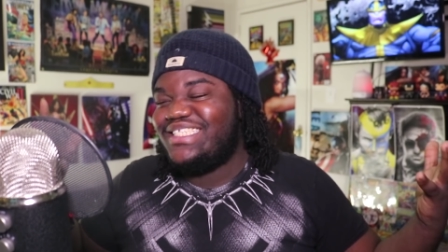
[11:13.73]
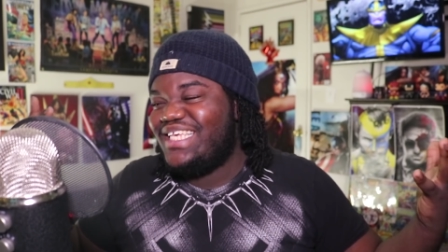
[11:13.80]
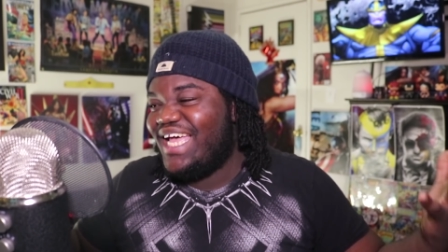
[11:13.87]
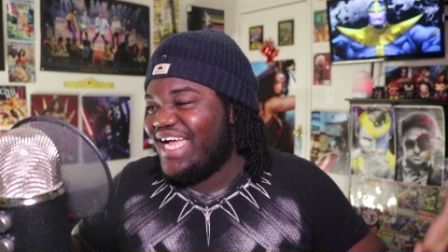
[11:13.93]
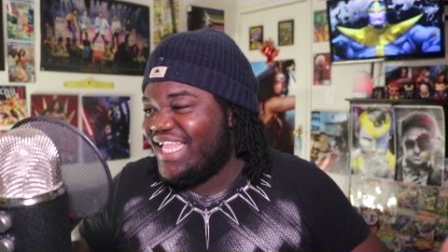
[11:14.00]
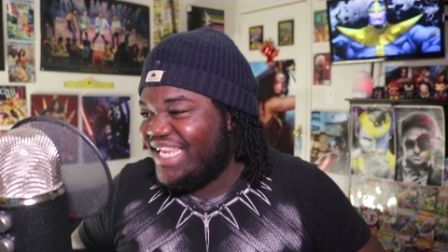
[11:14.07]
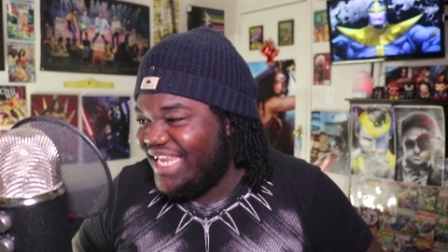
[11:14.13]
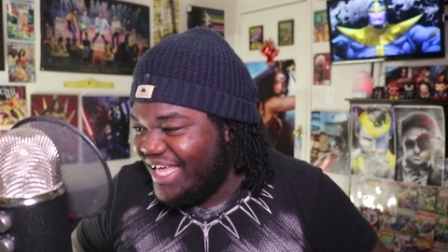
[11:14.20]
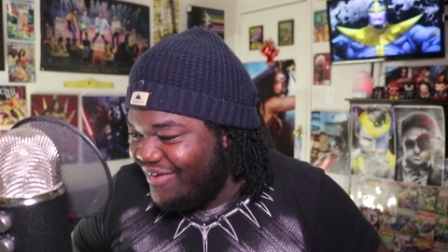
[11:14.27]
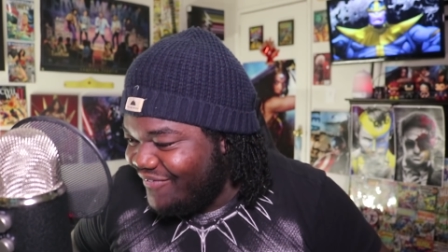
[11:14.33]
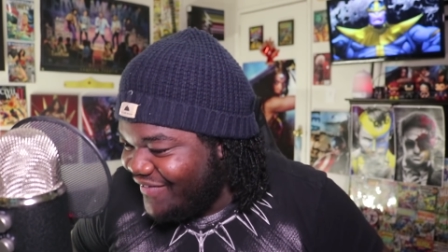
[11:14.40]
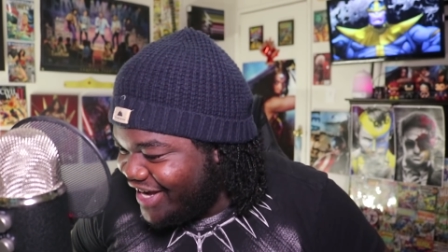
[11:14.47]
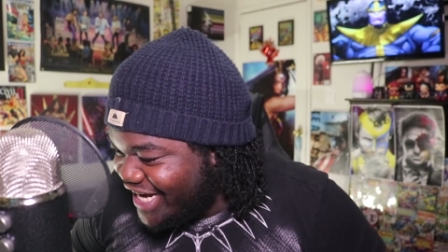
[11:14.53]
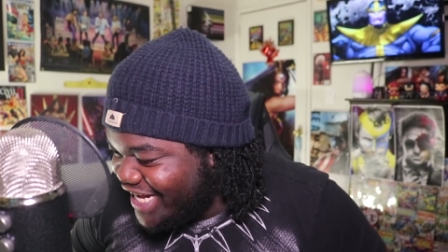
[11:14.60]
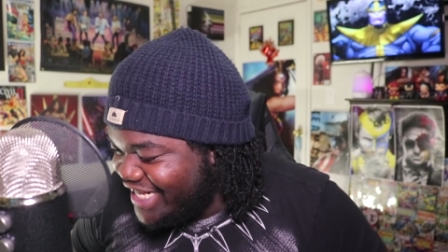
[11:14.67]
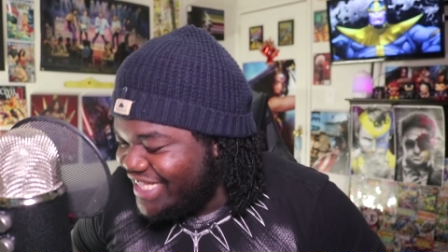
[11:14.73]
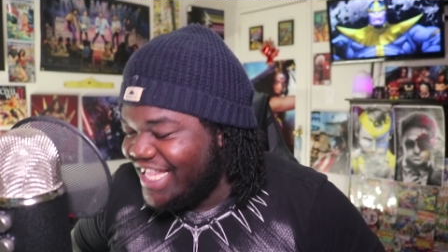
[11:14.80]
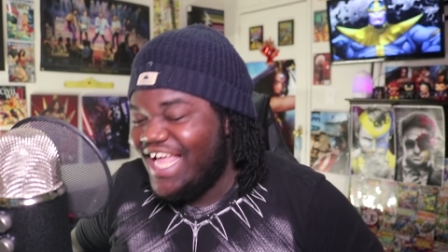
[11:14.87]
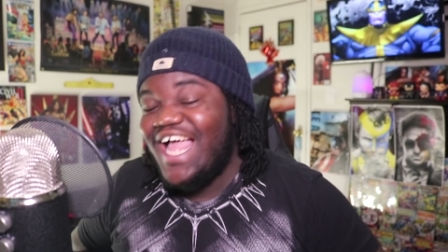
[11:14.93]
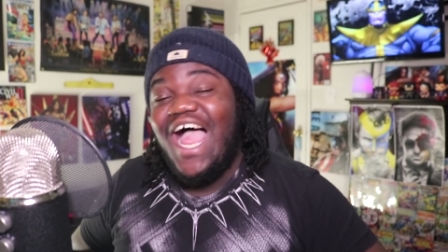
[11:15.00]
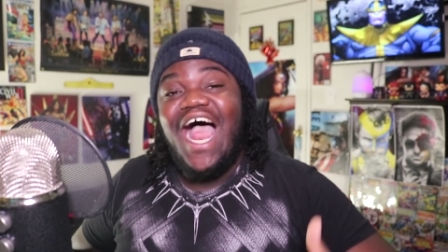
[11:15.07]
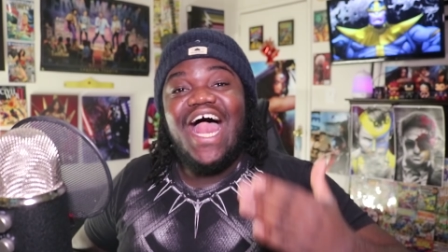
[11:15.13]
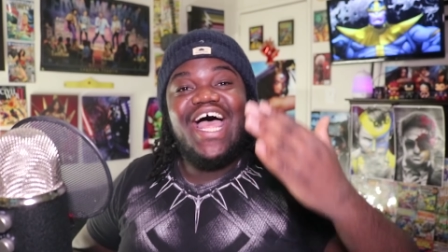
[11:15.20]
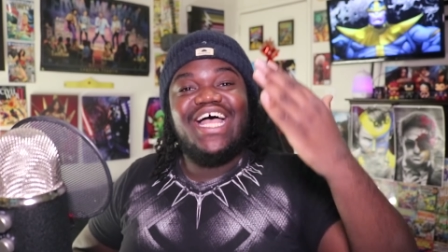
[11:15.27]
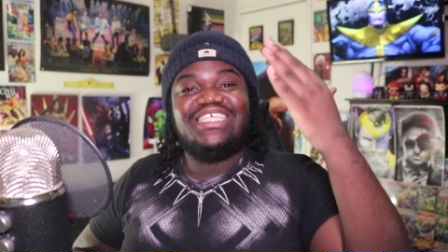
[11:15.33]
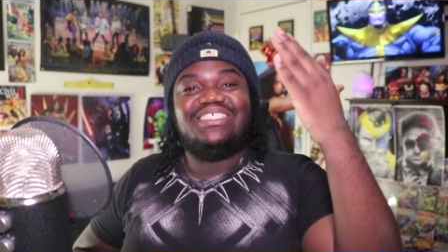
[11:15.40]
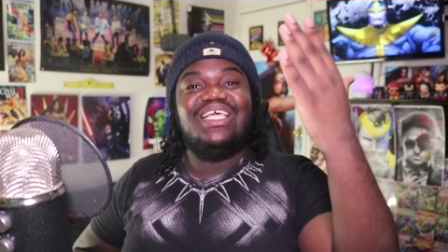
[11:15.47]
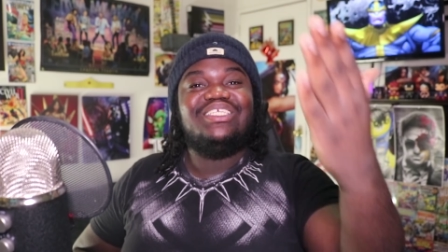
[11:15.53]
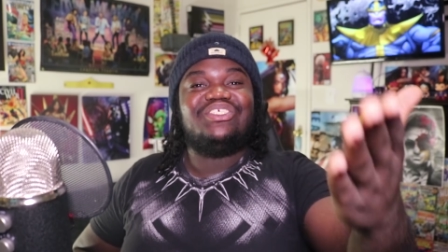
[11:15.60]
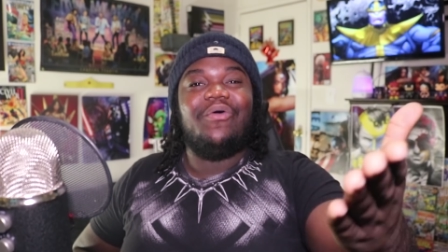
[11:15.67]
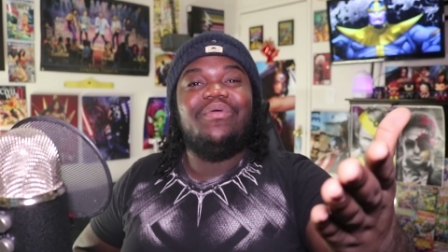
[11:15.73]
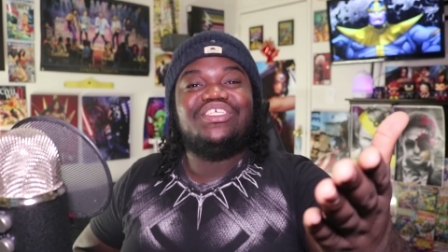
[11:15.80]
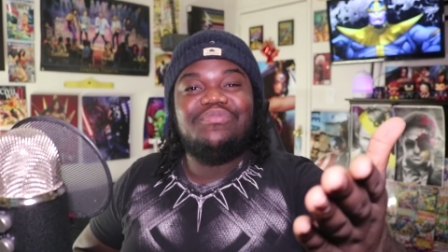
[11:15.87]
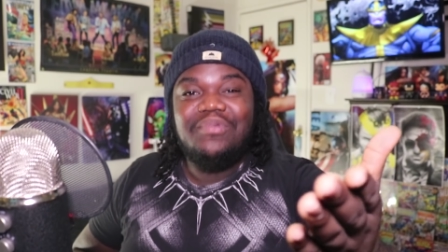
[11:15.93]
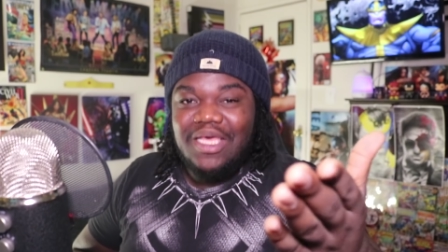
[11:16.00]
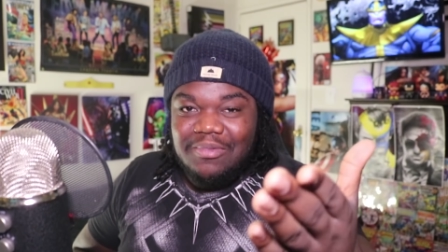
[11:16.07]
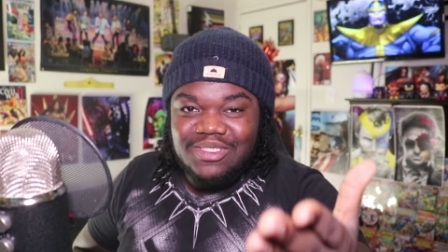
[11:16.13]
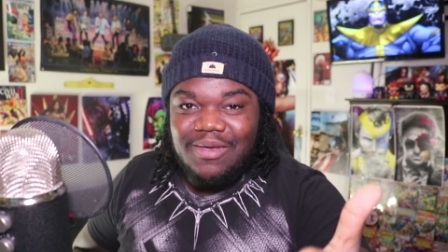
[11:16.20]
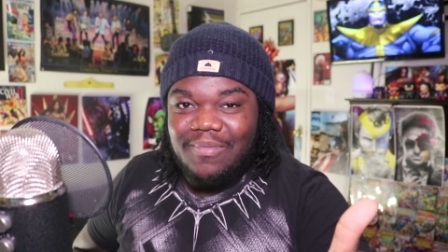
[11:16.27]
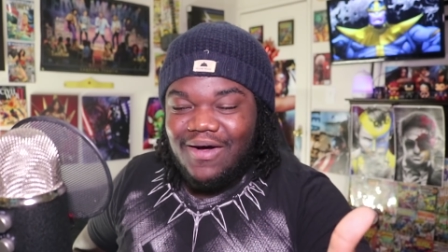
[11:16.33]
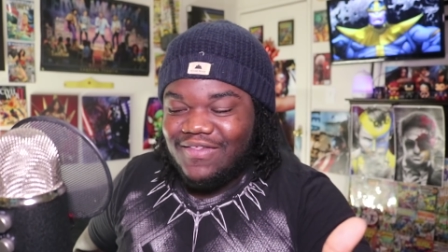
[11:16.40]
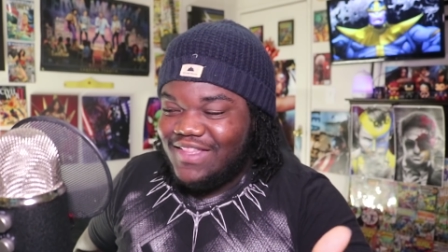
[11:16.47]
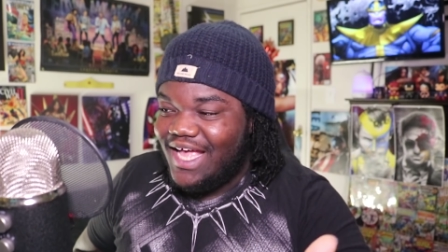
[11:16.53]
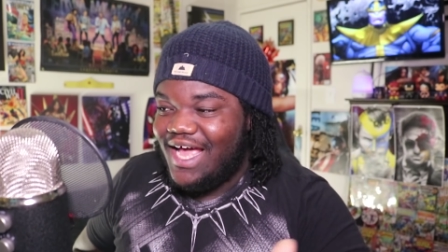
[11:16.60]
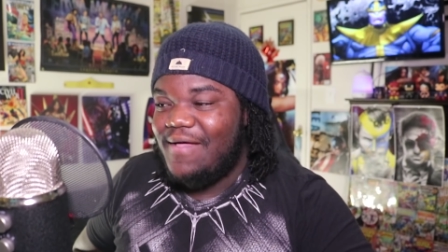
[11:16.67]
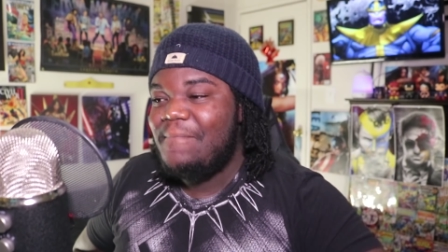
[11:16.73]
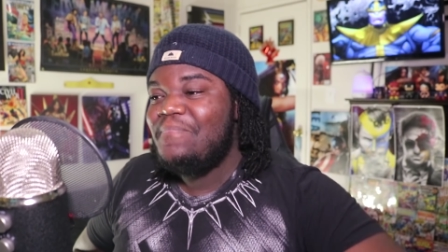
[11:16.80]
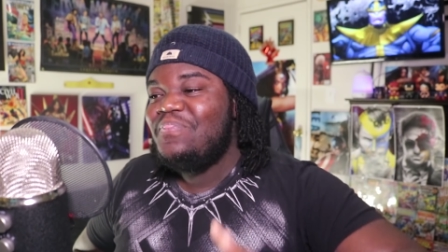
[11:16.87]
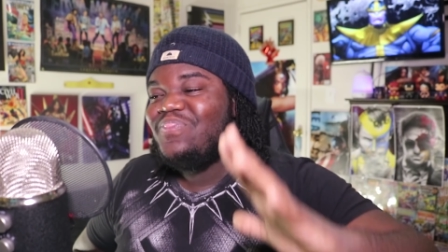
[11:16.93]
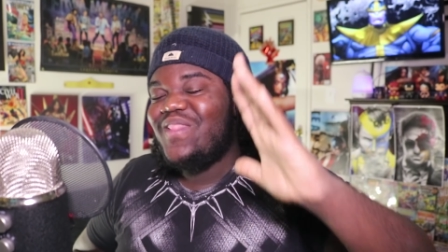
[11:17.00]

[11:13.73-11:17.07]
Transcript: exactly what. I've seen so much memes about that.